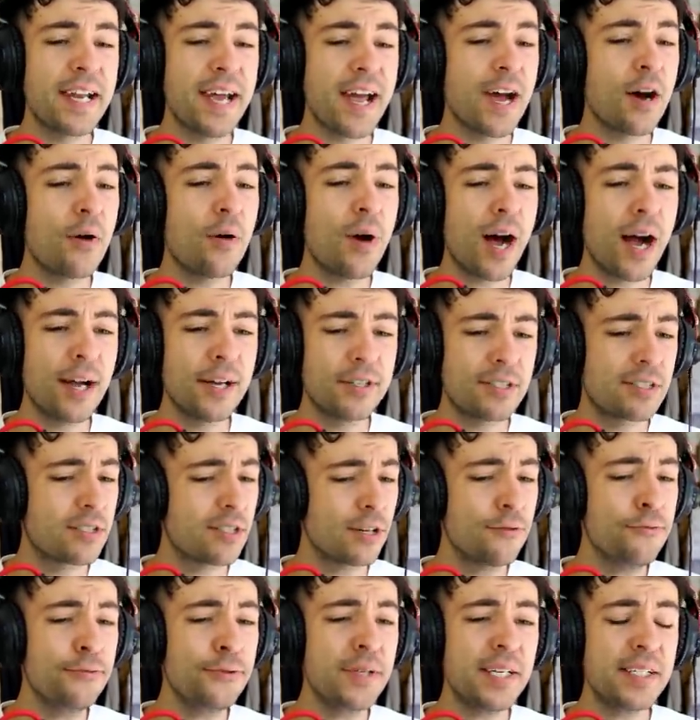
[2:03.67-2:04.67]
now, I
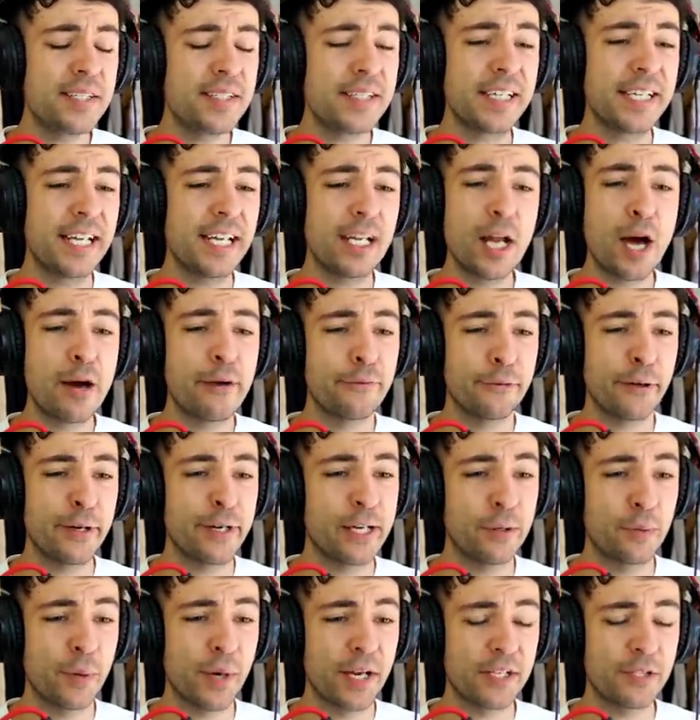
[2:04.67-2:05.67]
don't really see any lava
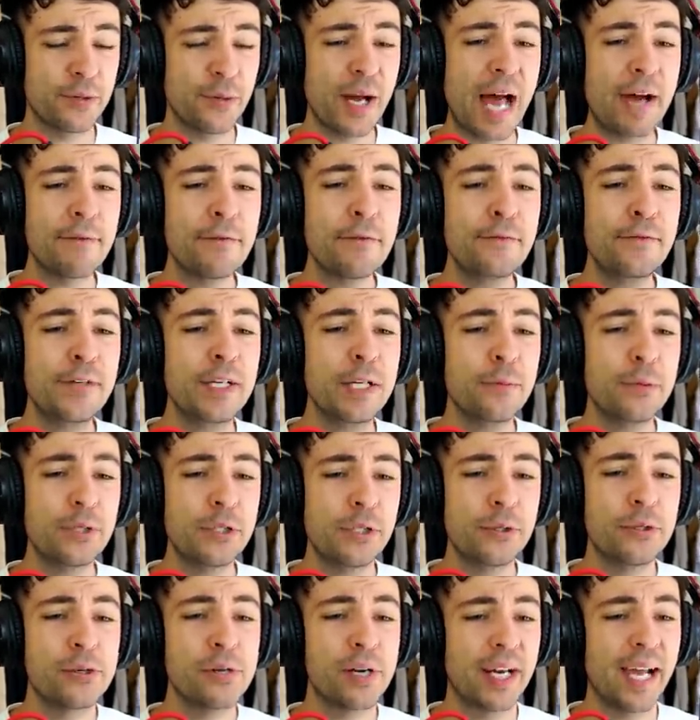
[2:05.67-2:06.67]
anywhere, so I have a feeling we're
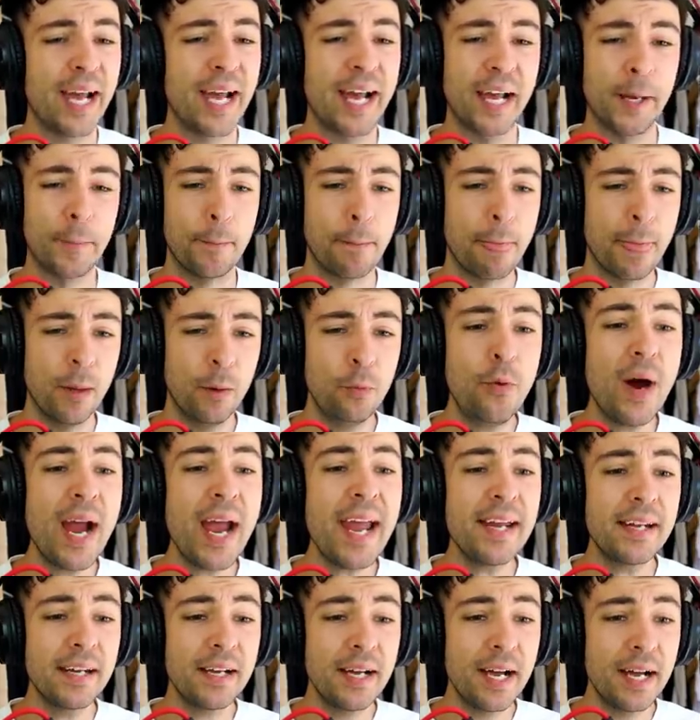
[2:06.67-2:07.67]
doing okay.
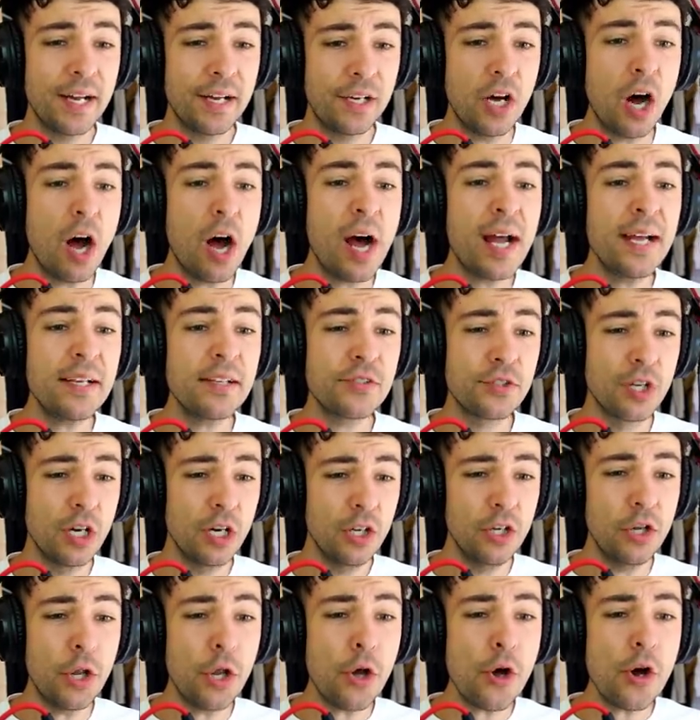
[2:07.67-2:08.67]
Wait, guys,
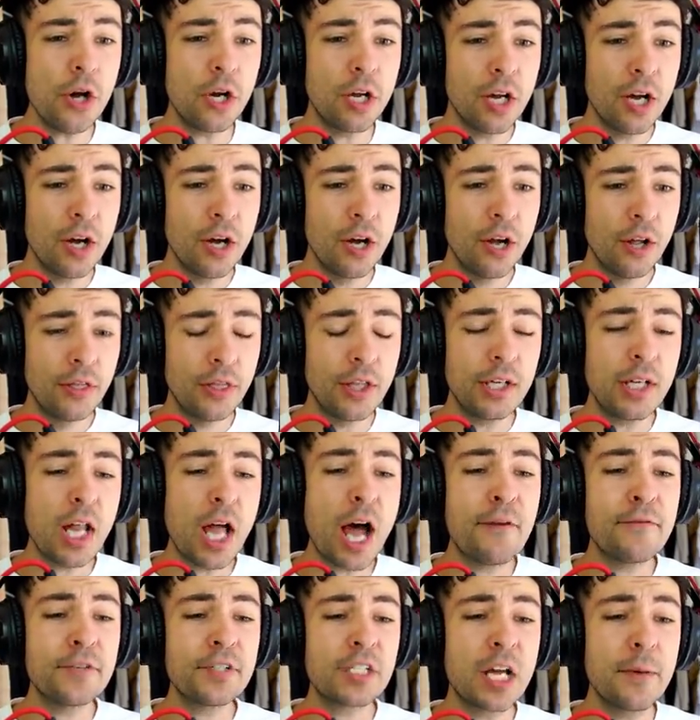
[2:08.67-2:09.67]
look! The
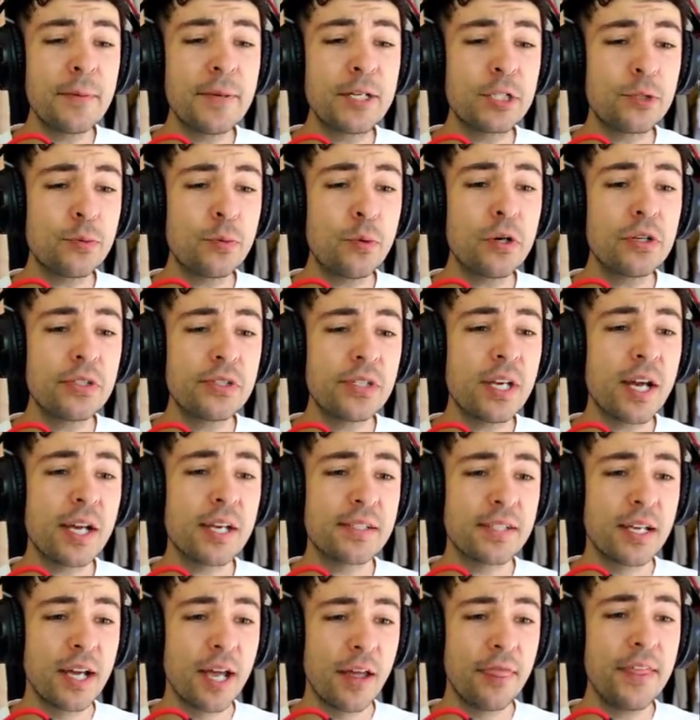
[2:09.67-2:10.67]
lava's coming towards
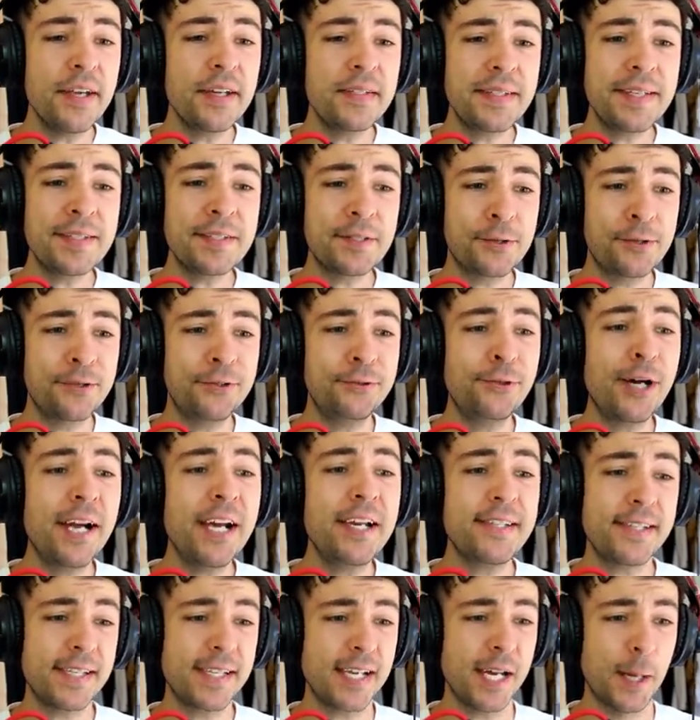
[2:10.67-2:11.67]
us! This is
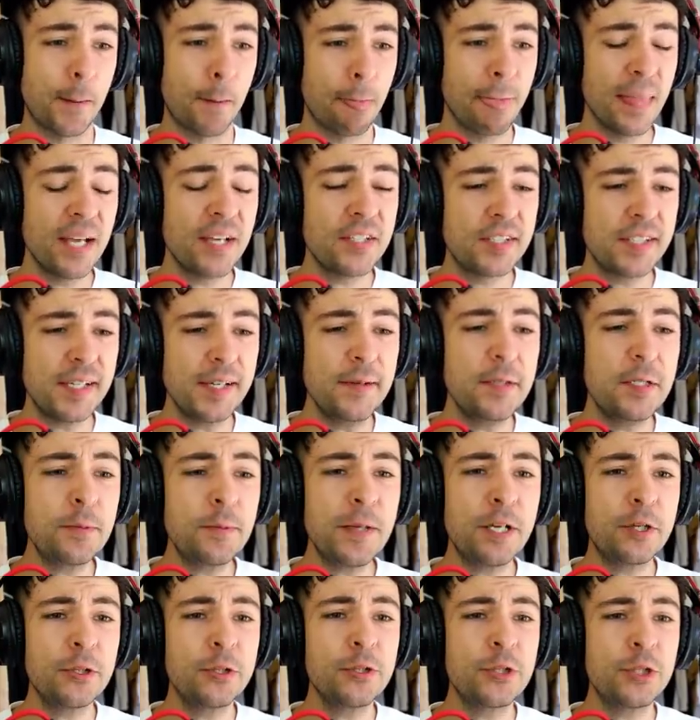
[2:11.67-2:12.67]
crazy! It seems to
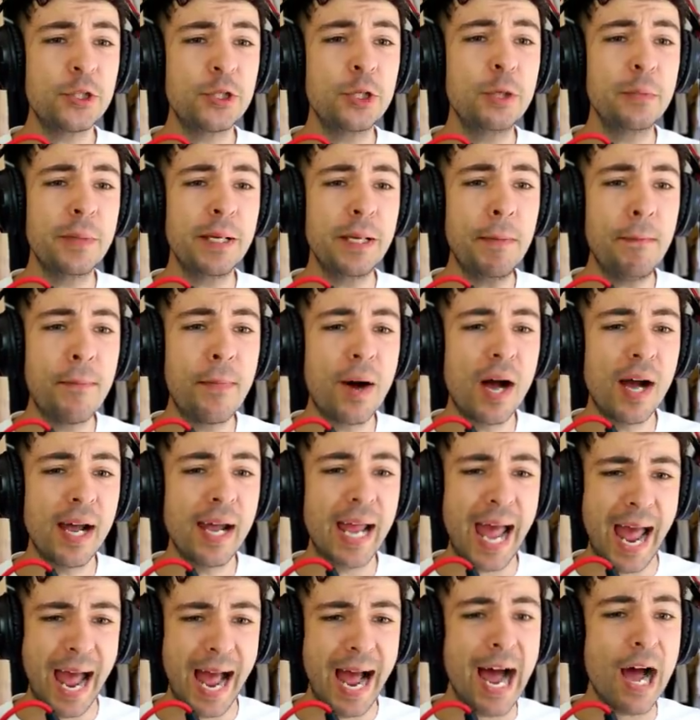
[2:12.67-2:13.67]
be consuming
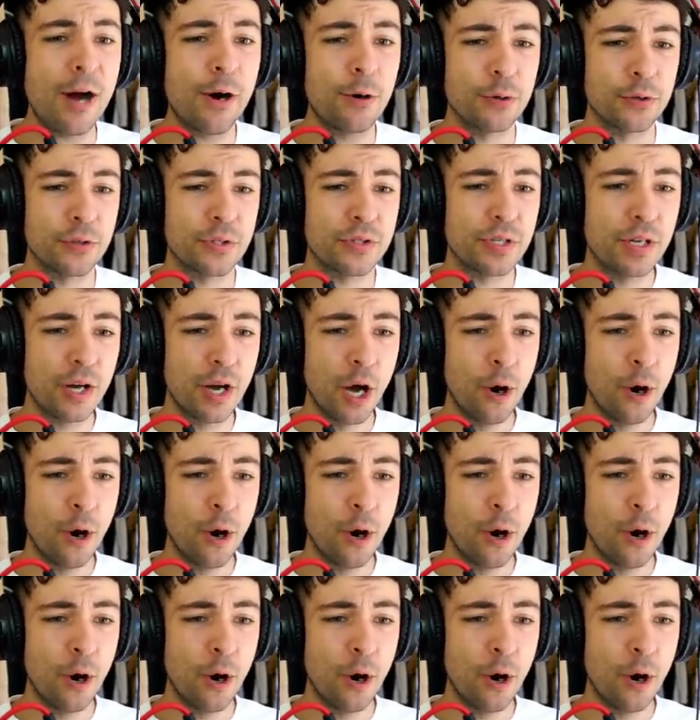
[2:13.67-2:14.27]
my house!